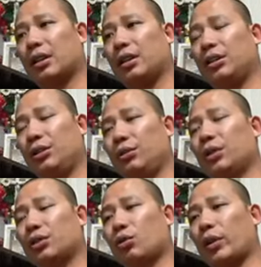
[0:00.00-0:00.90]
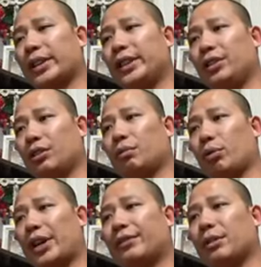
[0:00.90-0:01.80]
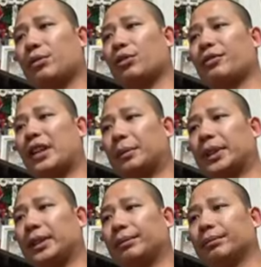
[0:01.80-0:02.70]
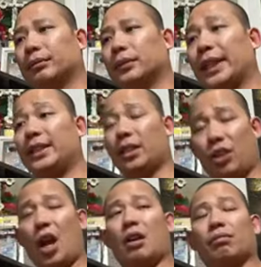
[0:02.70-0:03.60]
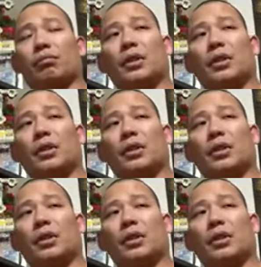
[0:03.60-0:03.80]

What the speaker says: you took 20-year break from your family? And he said, yeah.